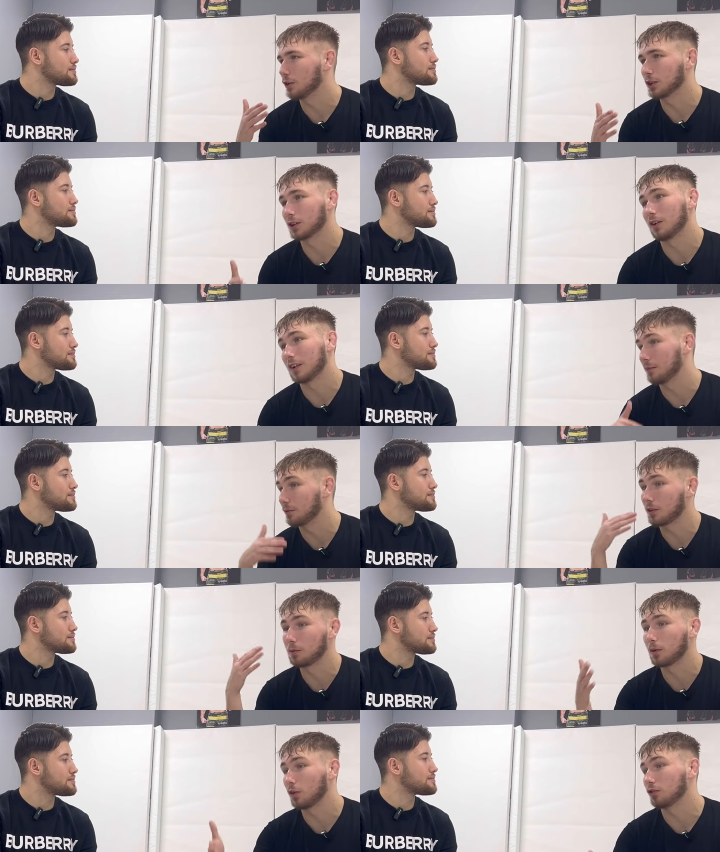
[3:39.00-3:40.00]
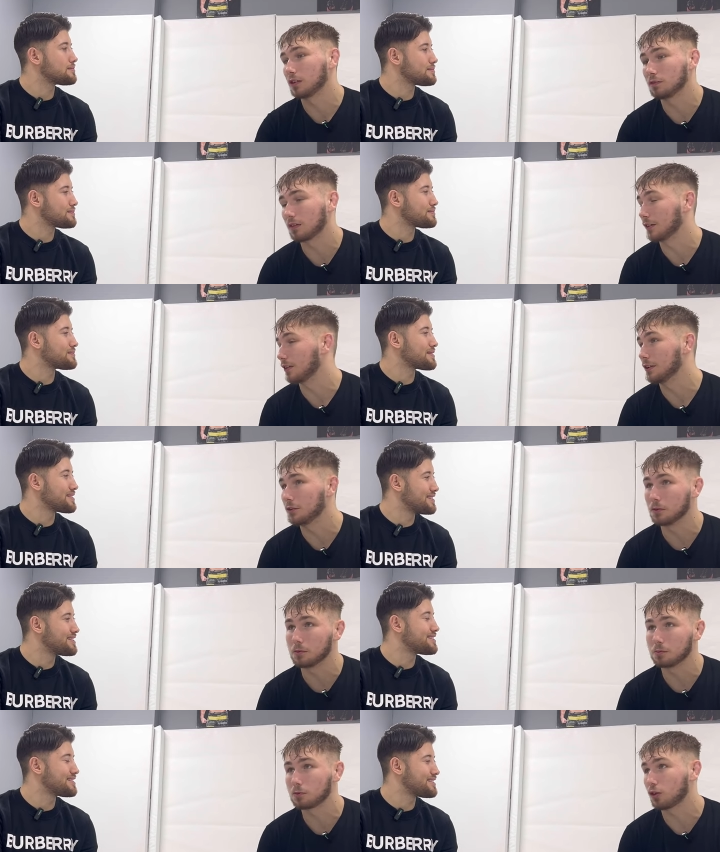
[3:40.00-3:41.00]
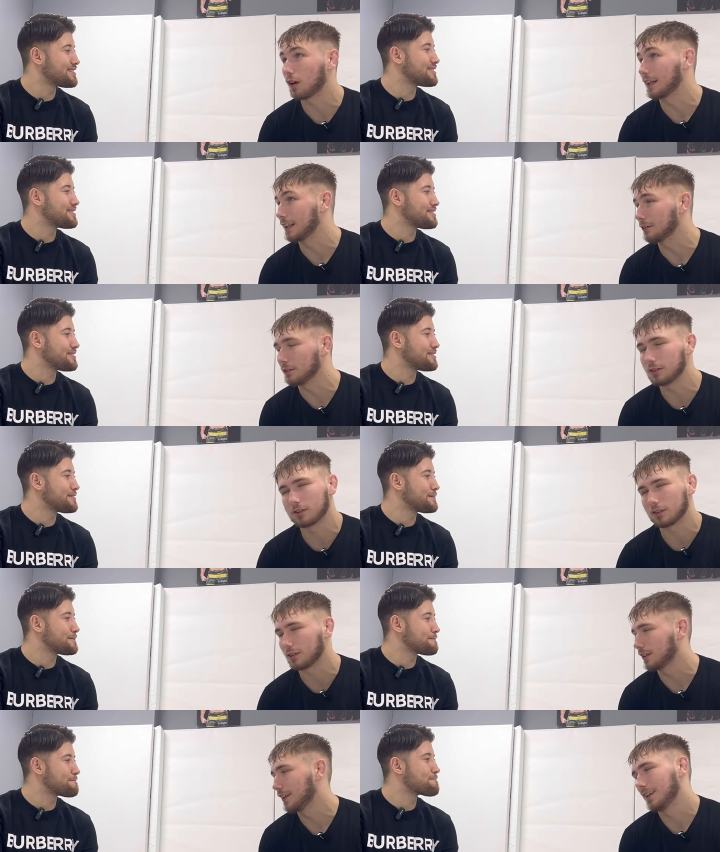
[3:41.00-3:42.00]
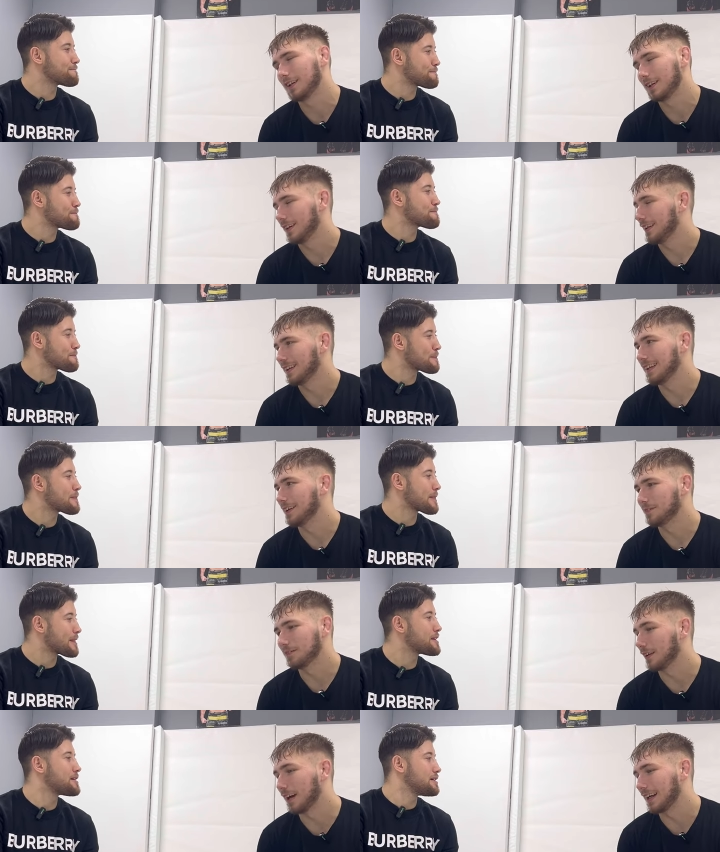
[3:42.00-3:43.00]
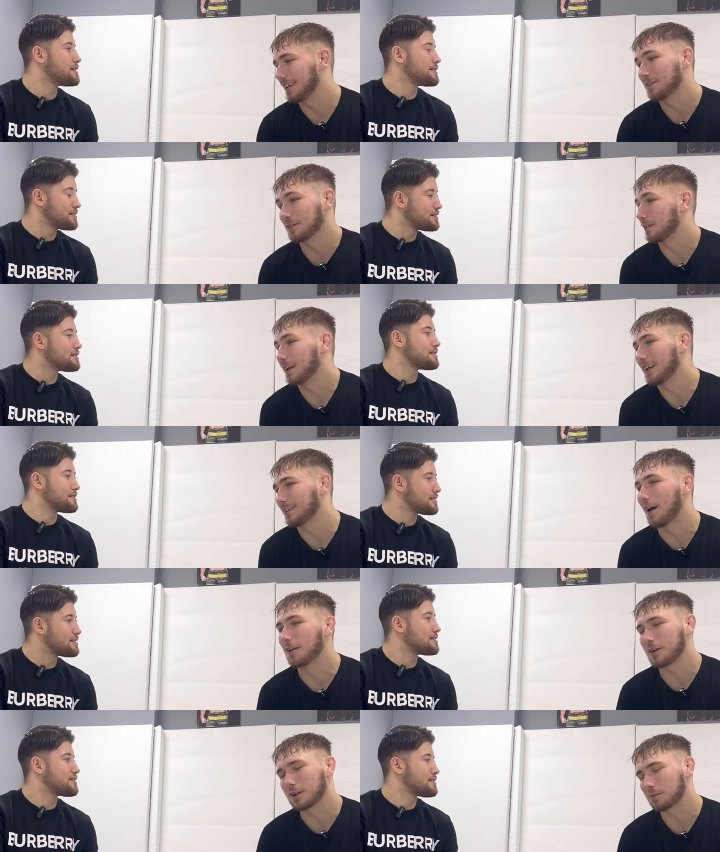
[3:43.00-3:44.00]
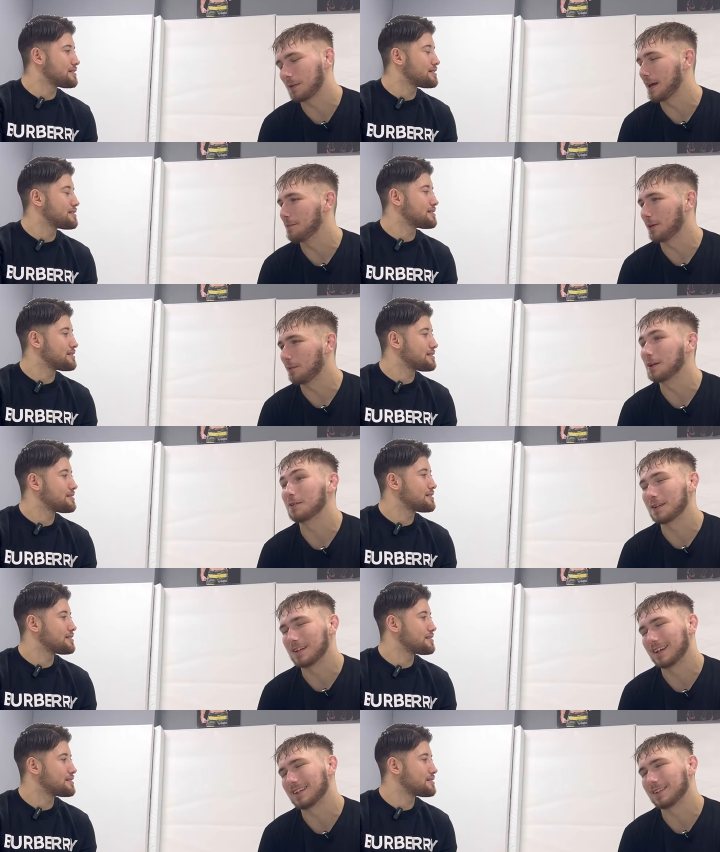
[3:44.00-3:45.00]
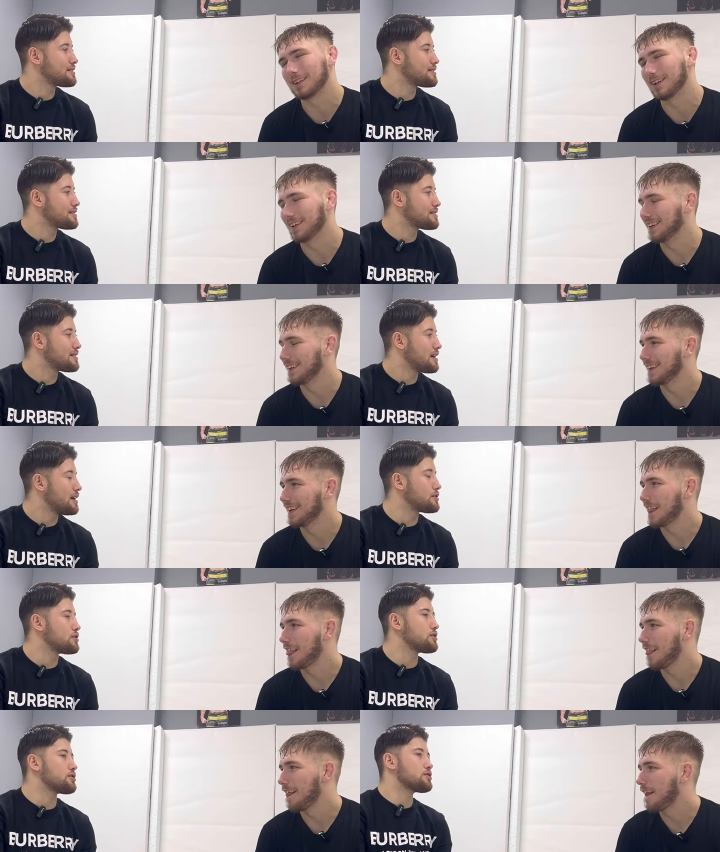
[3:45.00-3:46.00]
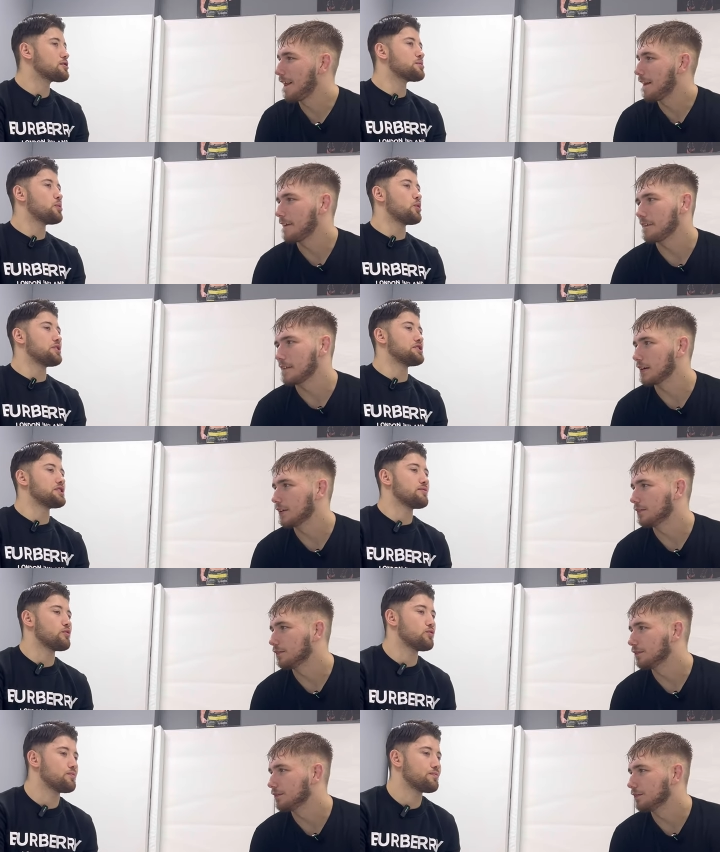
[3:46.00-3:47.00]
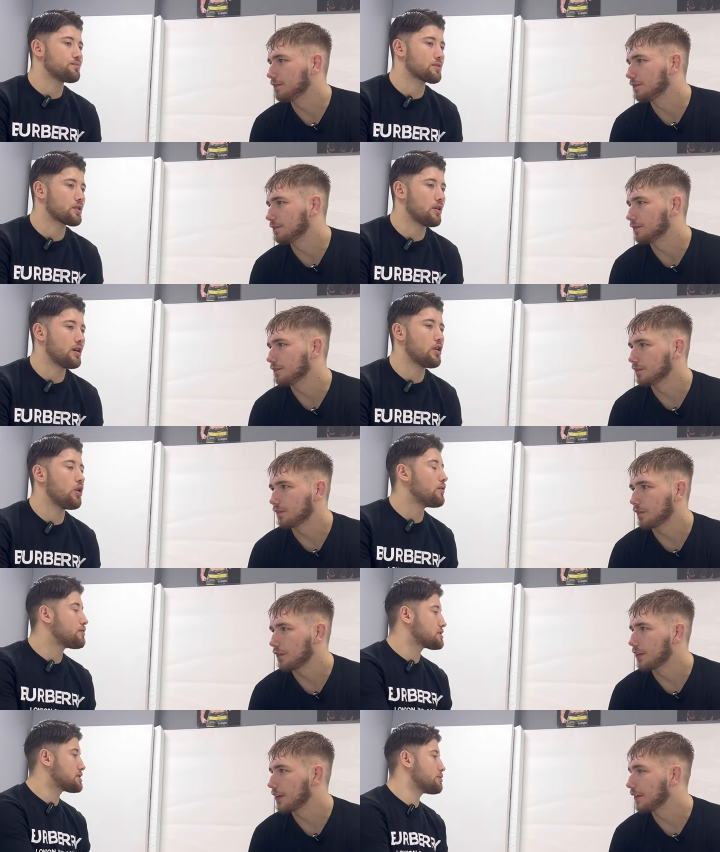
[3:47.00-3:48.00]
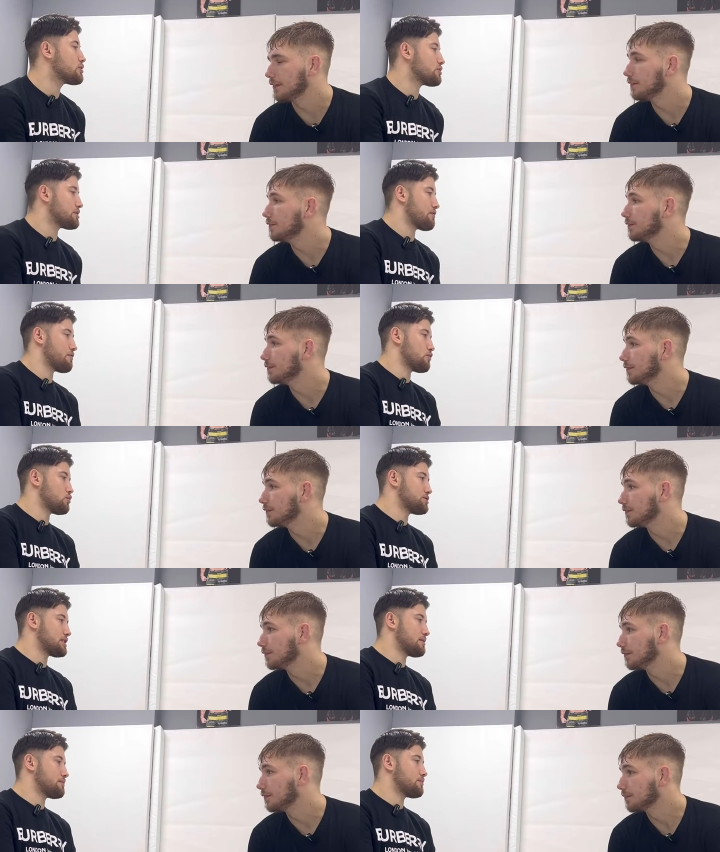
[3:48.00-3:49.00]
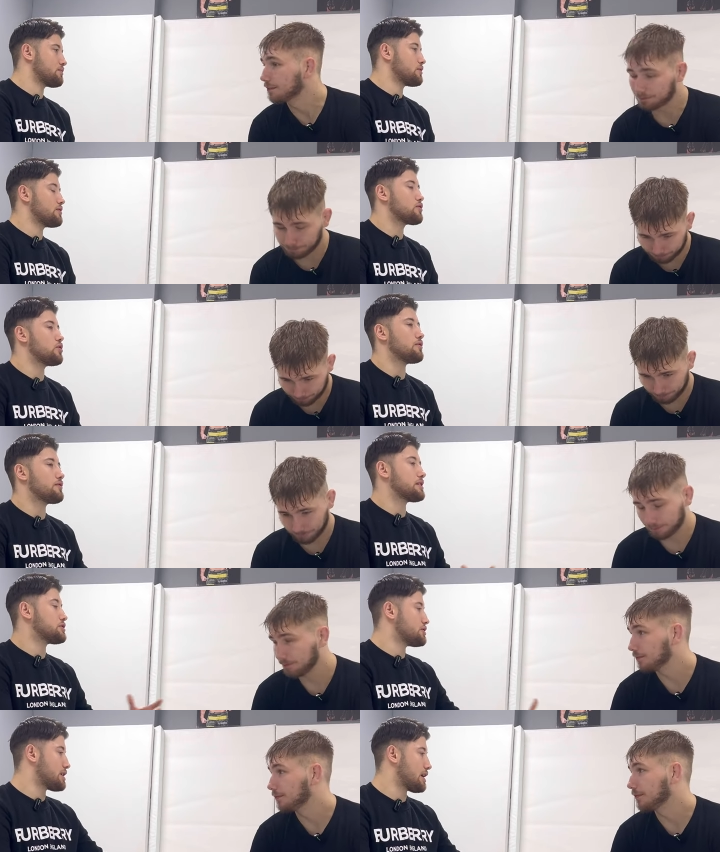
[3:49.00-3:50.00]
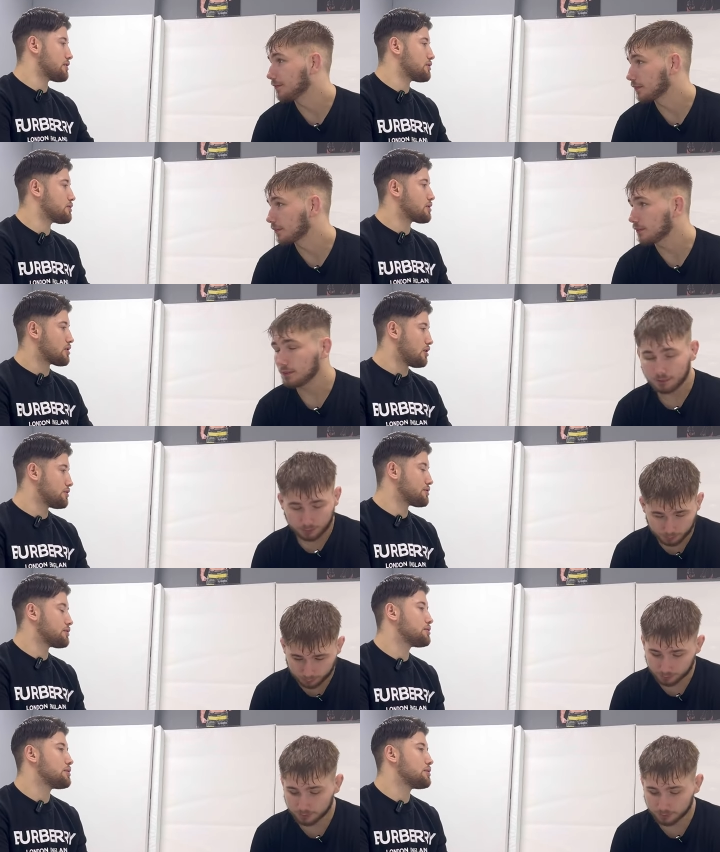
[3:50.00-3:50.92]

Speaker 1: a shark tank with someone constantly wrestling you, striking you, it's just level like it's, it's hard to explain, but when you're in there, you
Speaker 2: know. And the the sport in general. Right. Obviously, we've got different rule set. You've got things you can do and can't do